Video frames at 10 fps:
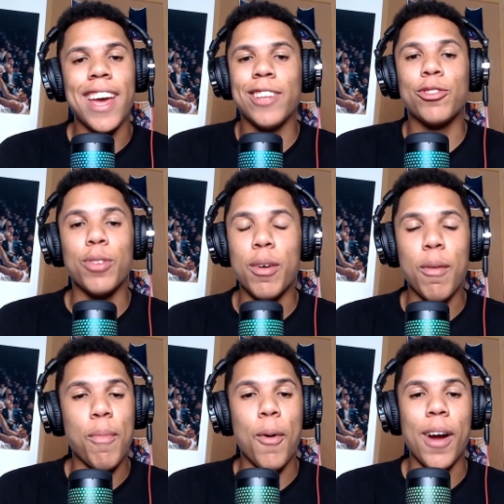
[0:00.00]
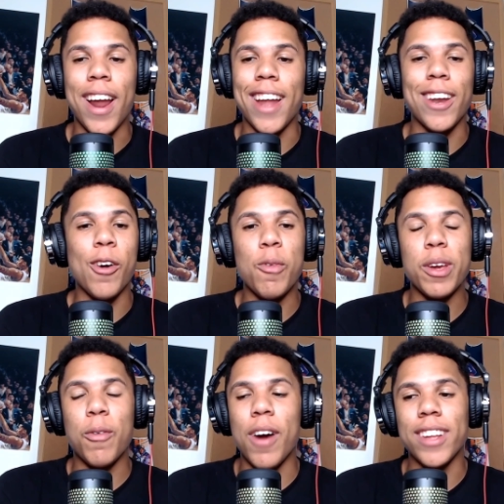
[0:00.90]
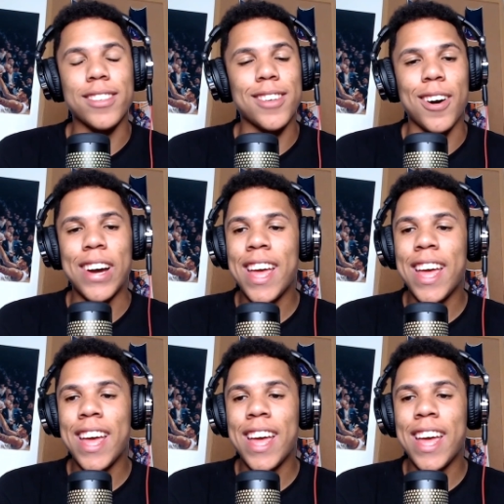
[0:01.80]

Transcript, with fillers: injury report. I know Week One, so